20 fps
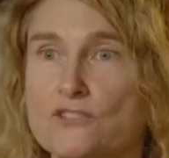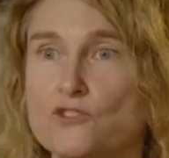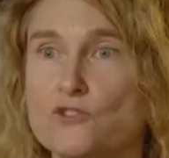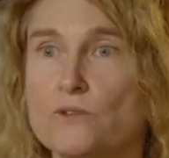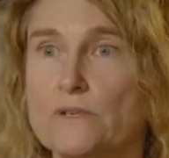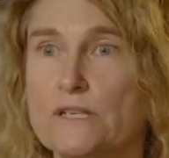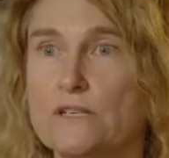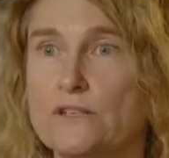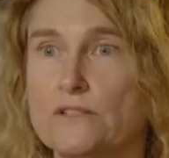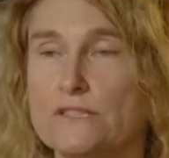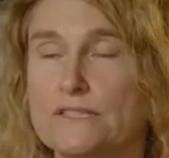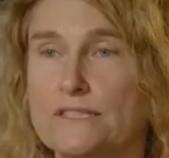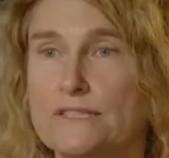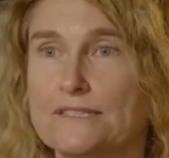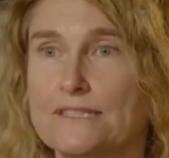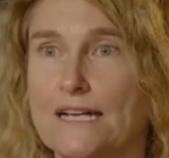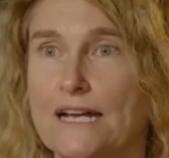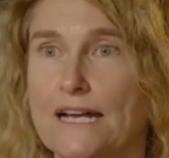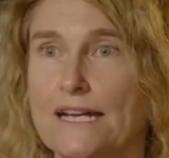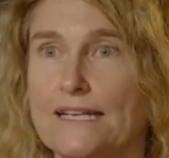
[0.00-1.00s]
Historical
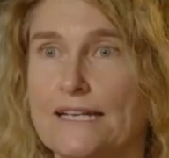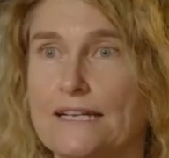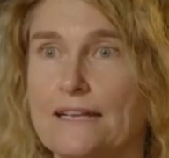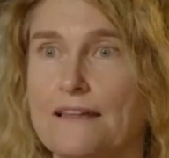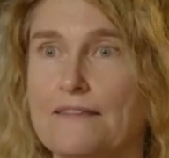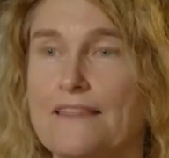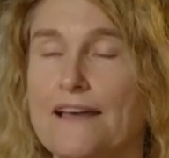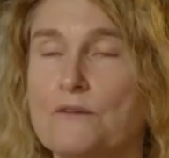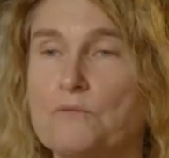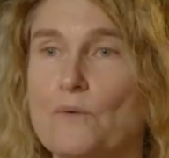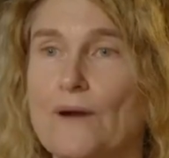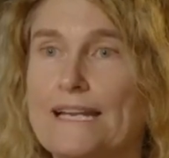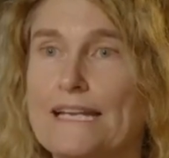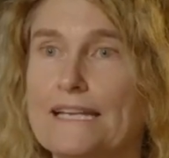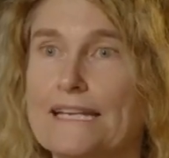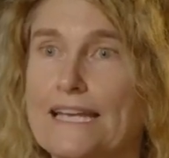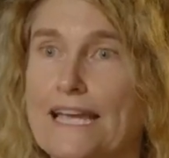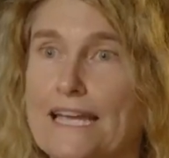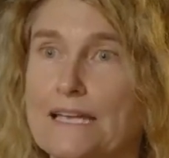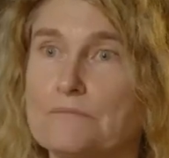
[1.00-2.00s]
Society that when
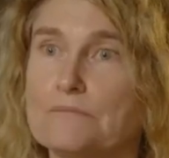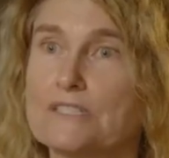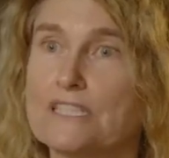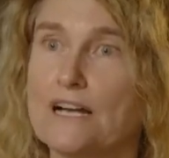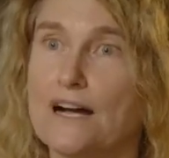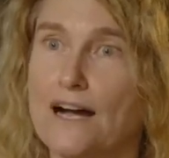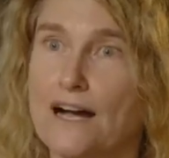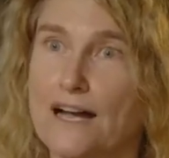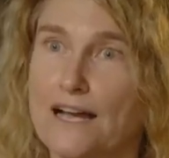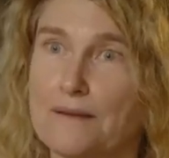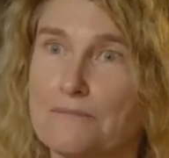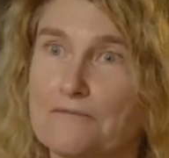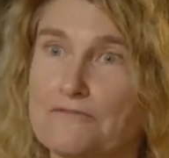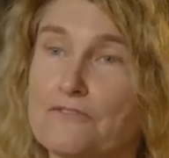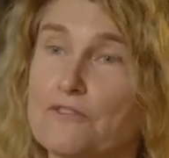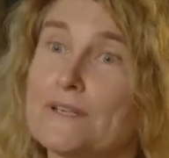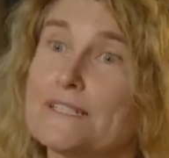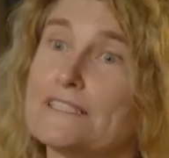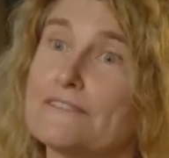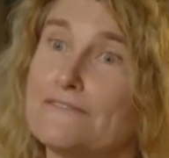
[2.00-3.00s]
it came time
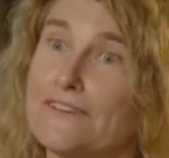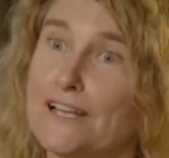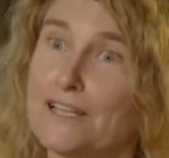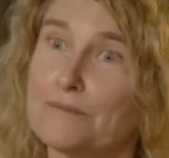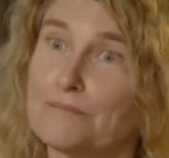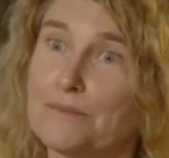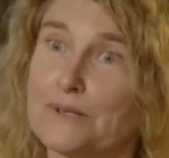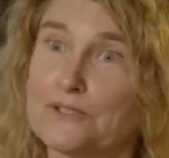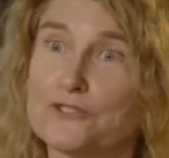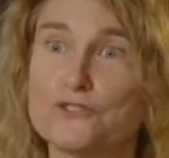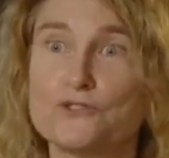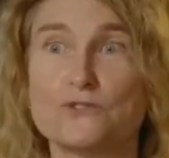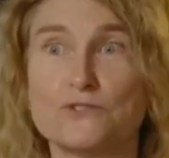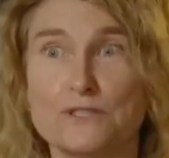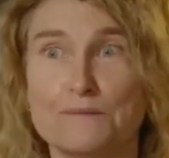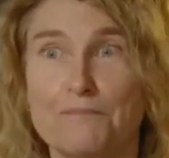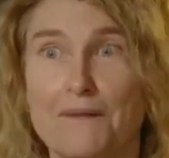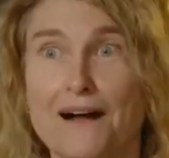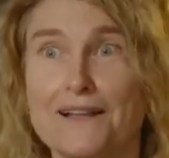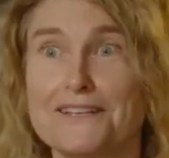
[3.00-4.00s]
for a developer to
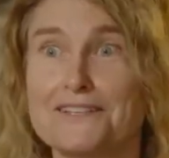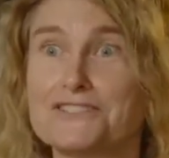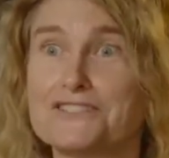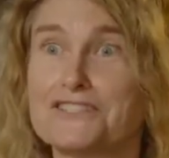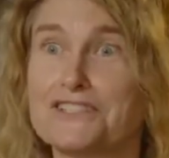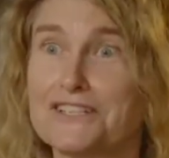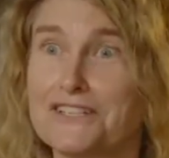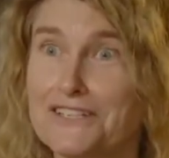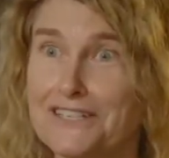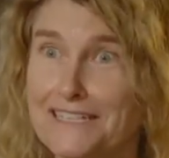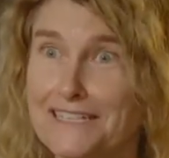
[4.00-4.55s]
demolish the